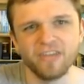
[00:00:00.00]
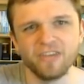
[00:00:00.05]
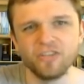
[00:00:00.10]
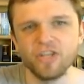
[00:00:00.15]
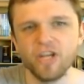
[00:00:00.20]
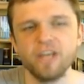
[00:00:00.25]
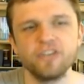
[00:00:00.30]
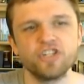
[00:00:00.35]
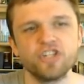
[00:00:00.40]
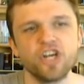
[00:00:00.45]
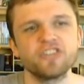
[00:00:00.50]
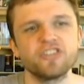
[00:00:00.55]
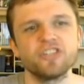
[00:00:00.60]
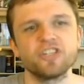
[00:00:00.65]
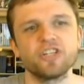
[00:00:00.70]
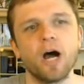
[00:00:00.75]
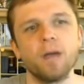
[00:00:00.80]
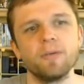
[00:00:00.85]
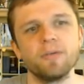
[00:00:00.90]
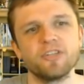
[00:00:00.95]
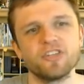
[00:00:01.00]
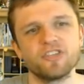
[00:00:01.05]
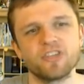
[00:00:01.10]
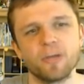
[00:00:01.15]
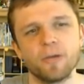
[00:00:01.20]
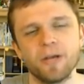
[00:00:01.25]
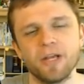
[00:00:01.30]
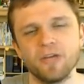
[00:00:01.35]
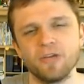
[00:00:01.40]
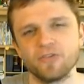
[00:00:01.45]
And Justin Thomas is
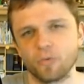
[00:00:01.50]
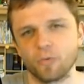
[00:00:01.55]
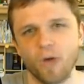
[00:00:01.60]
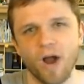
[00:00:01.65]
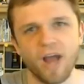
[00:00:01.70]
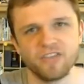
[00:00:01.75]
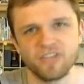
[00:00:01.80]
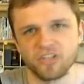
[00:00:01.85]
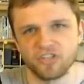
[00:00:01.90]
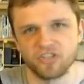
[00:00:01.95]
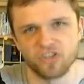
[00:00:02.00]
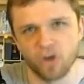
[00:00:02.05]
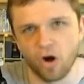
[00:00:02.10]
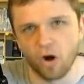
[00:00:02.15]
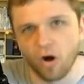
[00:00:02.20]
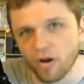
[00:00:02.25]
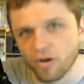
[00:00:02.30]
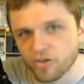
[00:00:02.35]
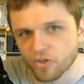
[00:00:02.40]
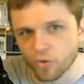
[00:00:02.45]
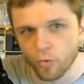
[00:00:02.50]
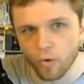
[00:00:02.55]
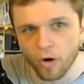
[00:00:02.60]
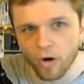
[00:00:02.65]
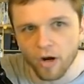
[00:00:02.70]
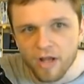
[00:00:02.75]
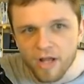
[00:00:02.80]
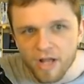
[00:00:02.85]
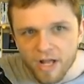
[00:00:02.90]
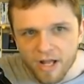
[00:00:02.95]
somebody who's a rising star on
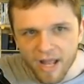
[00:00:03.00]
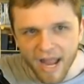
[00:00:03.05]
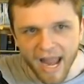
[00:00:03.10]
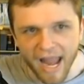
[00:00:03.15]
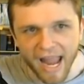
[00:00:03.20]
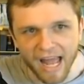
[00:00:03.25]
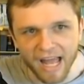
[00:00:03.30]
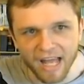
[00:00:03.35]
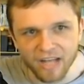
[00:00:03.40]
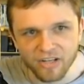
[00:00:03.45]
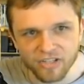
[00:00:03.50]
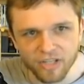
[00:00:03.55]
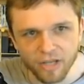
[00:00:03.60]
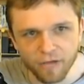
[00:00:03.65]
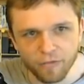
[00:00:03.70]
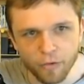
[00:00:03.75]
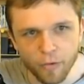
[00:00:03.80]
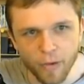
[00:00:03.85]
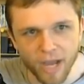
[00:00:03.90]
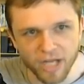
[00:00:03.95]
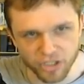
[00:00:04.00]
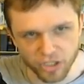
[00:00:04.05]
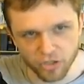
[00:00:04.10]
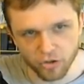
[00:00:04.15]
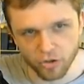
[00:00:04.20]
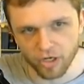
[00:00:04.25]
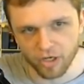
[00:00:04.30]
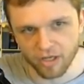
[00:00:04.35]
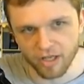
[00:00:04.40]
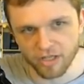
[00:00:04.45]
tour, and if you actually
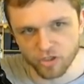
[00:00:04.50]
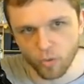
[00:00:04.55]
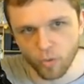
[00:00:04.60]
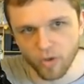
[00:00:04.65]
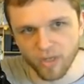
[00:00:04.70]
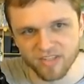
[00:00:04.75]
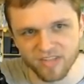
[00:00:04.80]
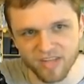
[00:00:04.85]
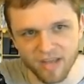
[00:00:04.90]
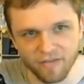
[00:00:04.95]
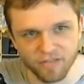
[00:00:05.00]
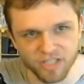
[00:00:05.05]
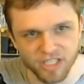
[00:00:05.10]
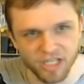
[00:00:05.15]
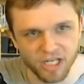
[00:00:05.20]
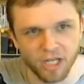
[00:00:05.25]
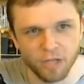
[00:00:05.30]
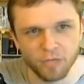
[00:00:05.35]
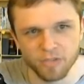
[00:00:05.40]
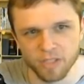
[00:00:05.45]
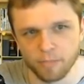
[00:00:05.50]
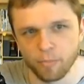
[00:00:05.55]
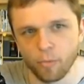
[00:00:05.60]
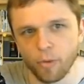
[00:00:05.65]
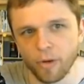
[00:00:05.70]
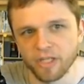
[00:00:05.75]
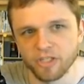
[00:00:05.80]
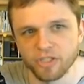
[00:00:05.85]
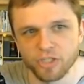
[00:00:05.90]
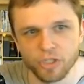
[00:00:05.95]
look at 2017, he was a
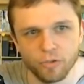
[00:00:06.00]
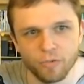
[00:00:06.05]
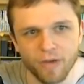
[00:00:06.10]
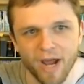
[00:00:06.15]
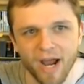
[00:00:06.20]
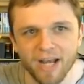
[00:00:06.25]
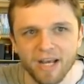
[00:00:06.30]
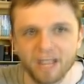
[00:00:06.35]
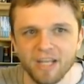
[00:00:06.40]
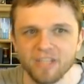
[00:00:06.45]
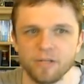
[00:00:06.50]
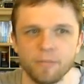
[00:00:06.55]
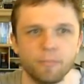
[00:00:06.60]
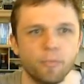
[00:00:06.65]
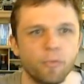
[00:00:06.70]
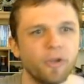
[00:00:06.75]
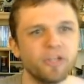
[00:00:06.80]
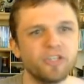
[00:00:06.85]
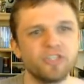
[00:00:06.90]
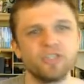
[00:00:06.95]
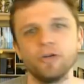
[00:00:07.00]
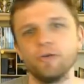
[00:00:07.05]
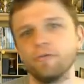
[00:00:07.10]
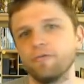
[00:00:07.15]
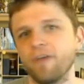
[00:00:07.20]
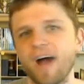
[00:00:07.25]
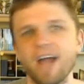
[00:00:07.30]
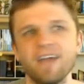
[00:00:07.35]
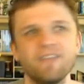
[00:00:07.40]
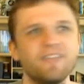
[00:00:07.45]
0.29, and he's a
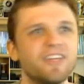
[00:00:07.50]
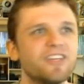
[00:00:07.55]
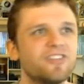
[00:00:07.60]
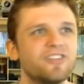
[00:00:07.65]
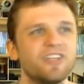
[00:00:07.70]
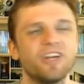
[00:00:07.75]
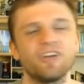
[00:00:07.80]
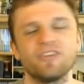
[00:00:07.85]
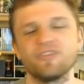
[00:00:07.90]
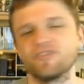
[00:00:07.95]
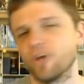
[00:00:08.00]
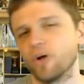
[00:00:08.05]
0.25 this year.